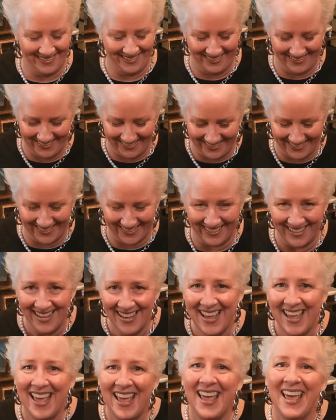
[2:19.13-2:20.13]

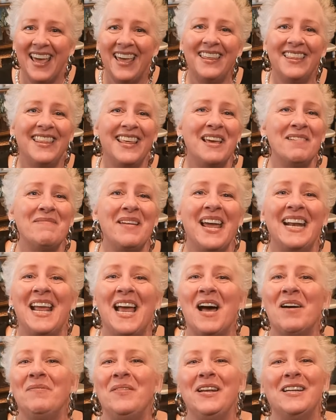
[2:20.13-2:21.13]
They made
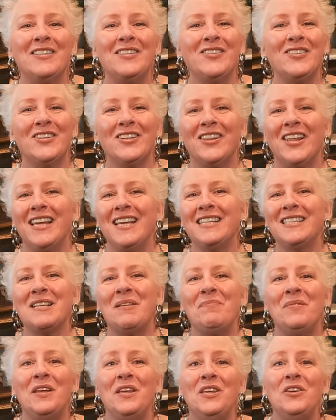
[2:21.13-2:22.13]
happiness look like
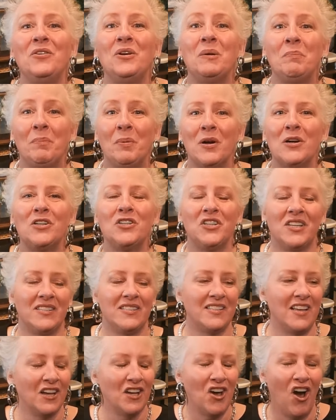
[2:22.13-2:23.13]
something you could
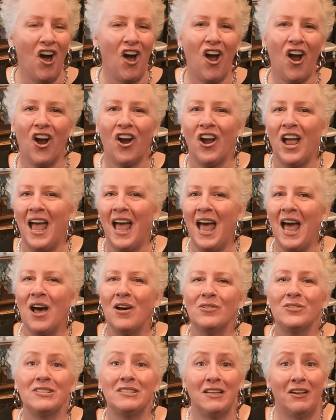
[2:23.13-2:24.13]
purchase: a car, a
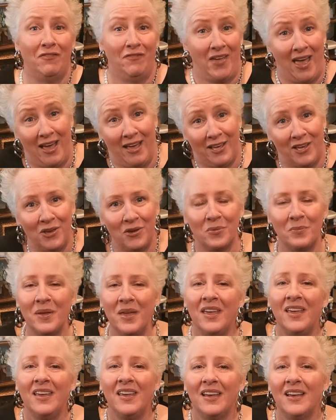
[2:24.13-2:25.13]
house, a vacuum,
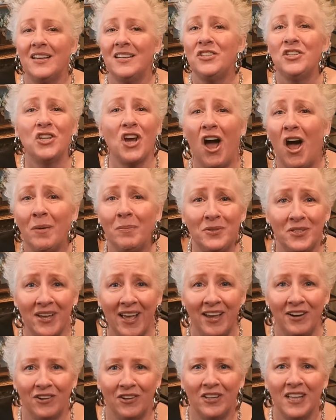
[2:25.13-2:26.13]
a job
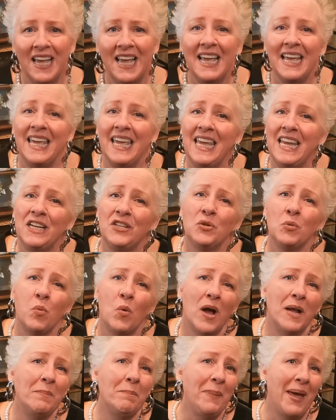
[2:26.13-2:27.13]
title, each
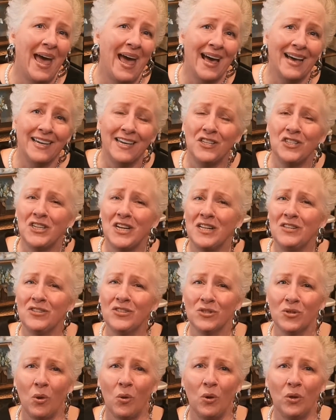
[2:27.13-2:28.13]
one packaged and
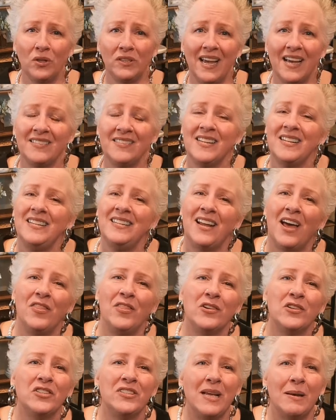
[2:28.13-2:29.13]
sold as
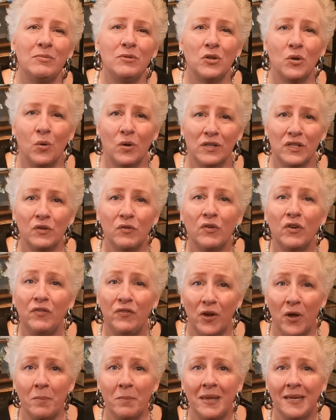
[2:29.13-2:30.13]
another step towards
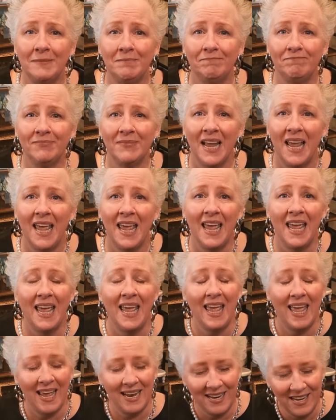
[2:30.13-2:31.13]
fulfillment.
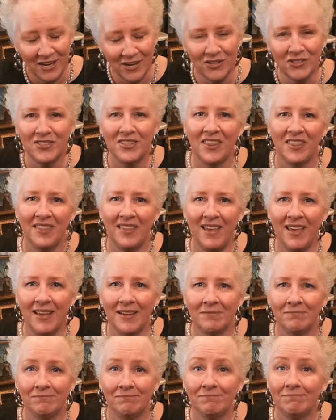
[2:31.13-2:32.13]
And here's the
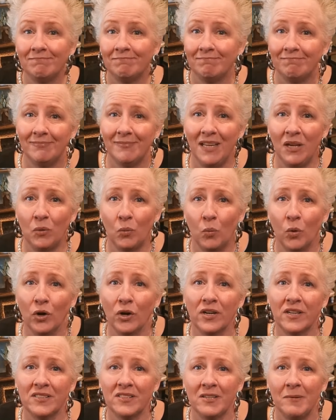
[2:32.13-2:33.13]
thing, it
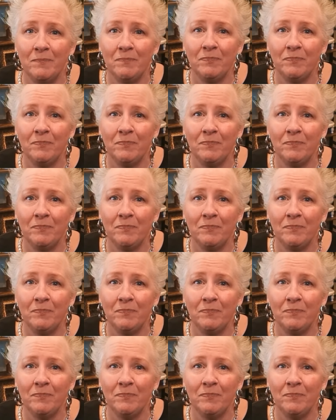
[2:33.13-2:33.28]
worked.